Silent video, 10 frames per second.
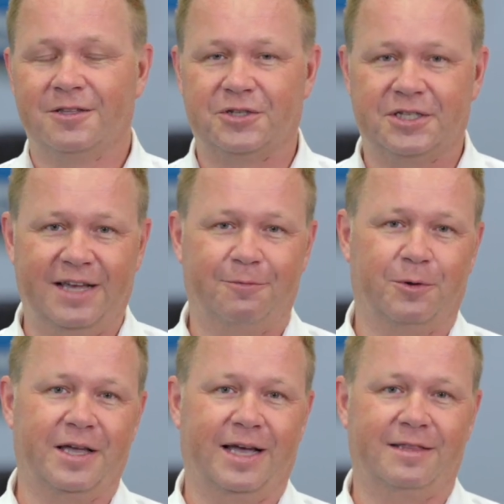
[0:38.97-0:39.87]
to see if
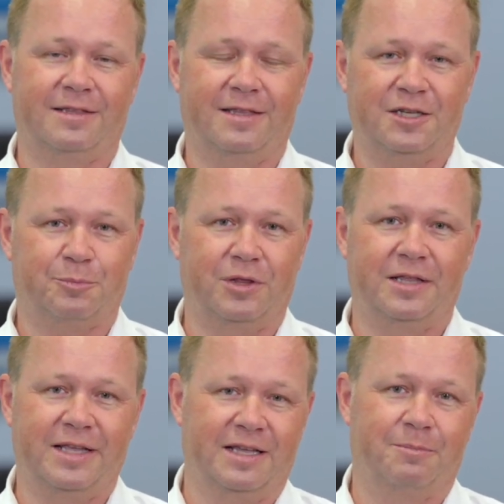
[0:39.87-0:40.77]
we can get the
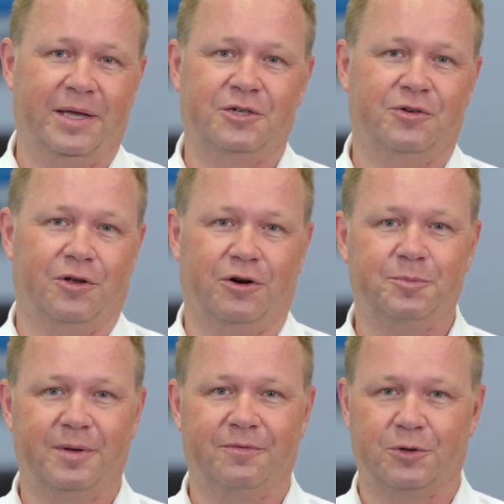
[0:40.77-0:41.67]
desperately needed beach
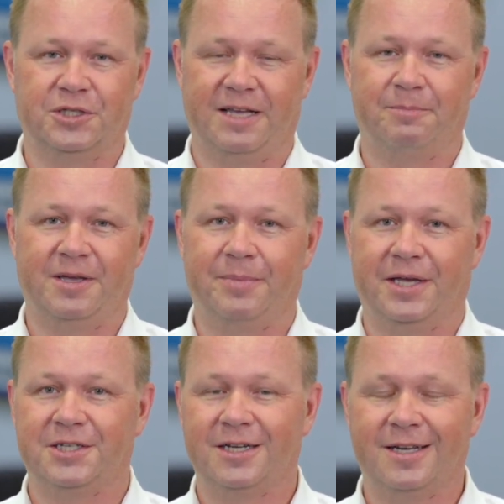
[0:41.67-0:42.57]
renourishment for St. Pete
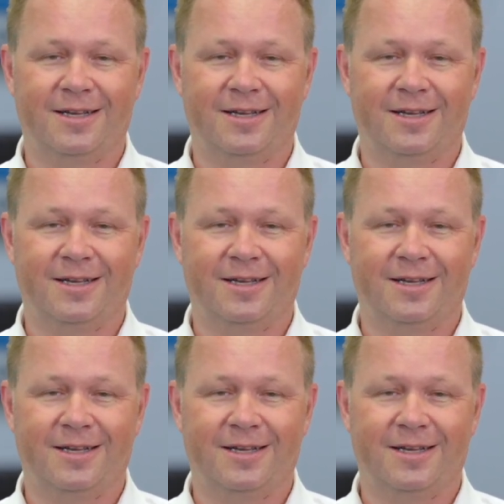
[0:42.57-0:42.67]
Beach.